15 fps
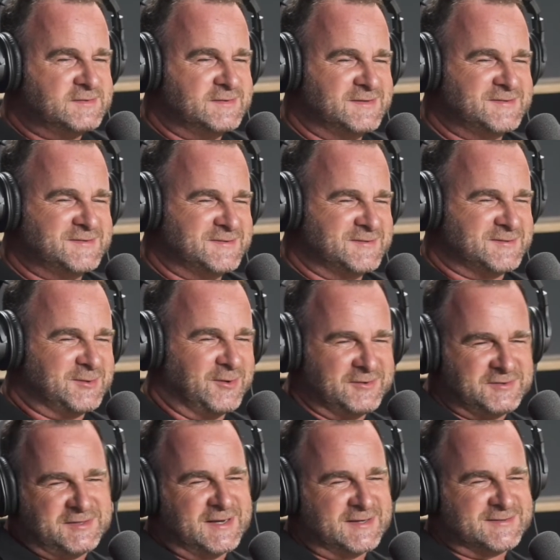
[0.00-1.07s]
is a story
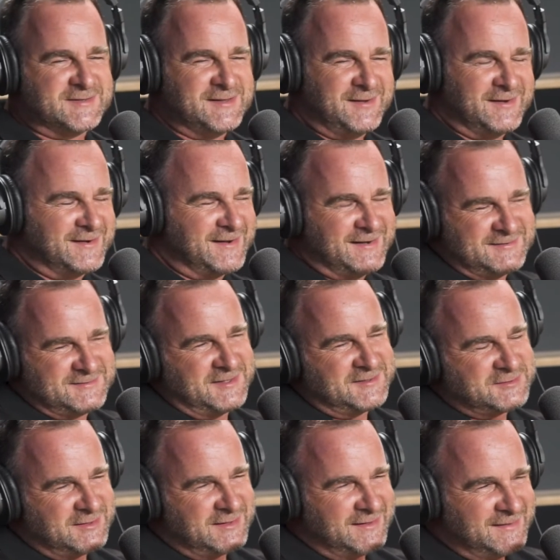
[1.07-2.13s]
she doesn't like. And it's
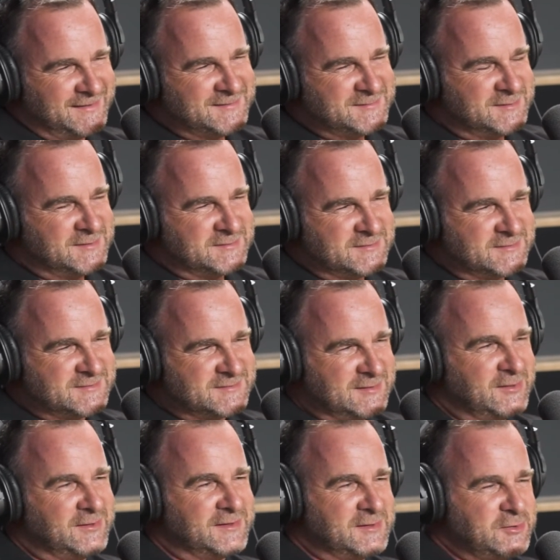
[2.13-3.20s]
actually... there's a
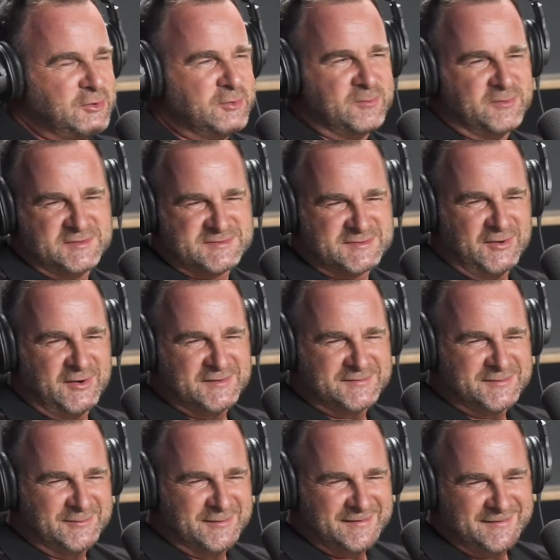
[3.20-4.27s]
slightly humorous side
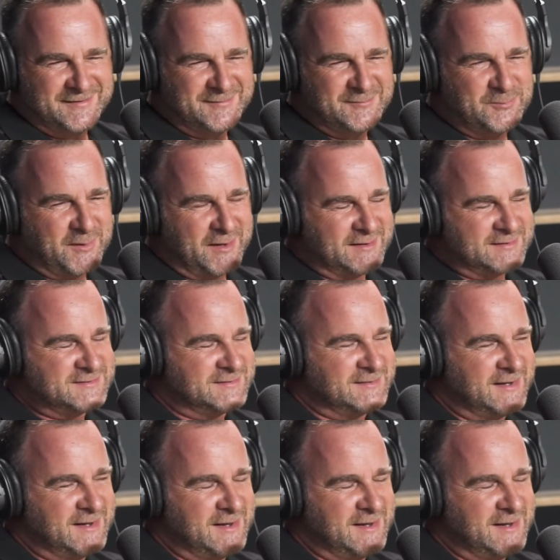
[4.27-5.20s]
to it, but